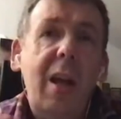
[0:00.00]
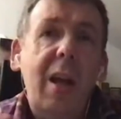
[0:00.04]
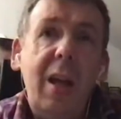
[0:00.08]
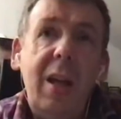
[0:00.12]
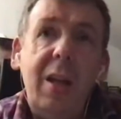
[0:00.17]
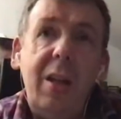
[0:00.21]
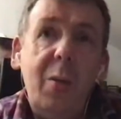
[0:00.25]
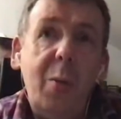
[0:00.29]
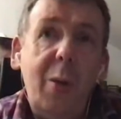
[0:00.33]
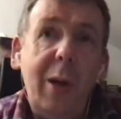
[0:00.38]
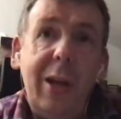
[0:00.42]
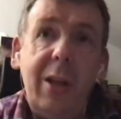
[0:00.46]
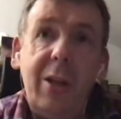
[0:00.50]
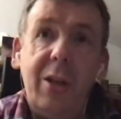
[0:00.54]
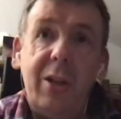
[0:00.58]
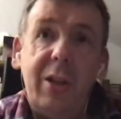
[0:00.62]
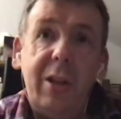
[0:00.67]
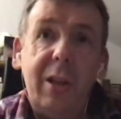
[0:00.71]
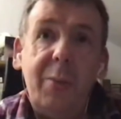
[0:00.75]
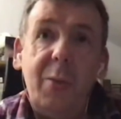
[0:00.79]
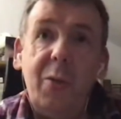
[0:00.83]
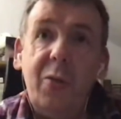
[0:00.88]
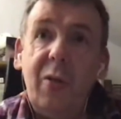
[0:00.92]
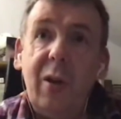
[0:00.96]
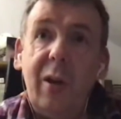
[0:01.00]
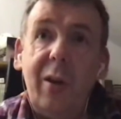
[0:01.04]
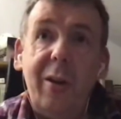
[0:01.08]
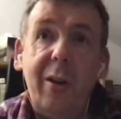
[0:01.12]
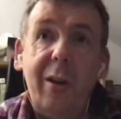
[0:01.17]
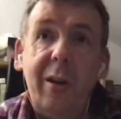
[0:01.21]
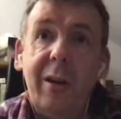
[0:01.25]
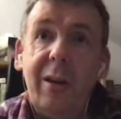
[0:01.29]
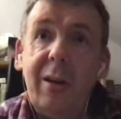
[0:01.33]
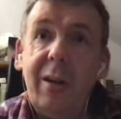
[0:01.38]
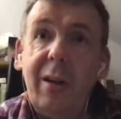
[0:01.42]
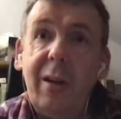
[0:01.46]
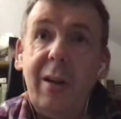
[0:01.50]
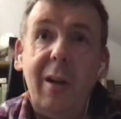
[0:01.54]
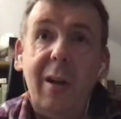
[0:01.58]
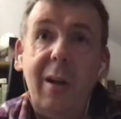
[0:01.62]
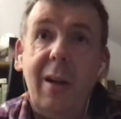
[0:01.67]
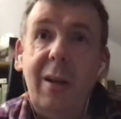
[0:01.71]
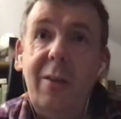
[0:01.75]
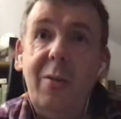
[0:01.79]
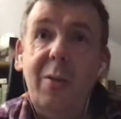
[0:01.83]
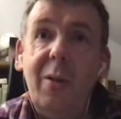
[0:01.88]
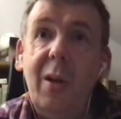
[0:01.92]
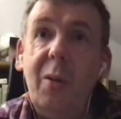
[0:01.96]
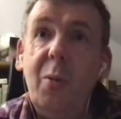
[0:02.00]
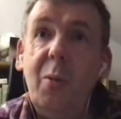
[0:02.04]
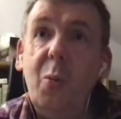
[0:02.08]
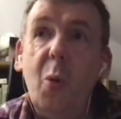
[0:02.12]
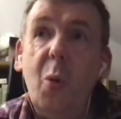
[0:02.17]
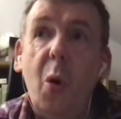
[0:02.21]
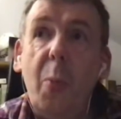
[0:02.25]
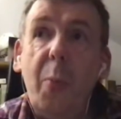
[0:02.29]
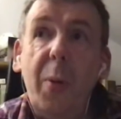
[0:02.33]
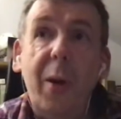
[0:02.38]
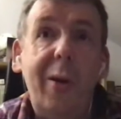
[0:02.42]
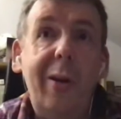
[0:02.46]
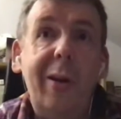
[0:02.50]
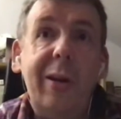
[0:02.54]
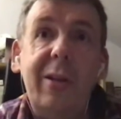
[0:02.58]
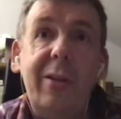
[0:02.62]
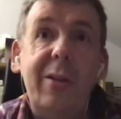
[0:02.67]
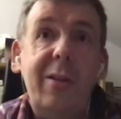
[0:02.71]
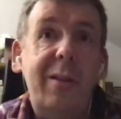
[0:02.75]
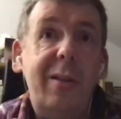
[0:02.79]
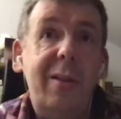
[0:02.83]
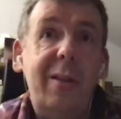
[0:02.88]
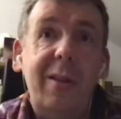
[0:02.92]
in the way that some of our, war poets,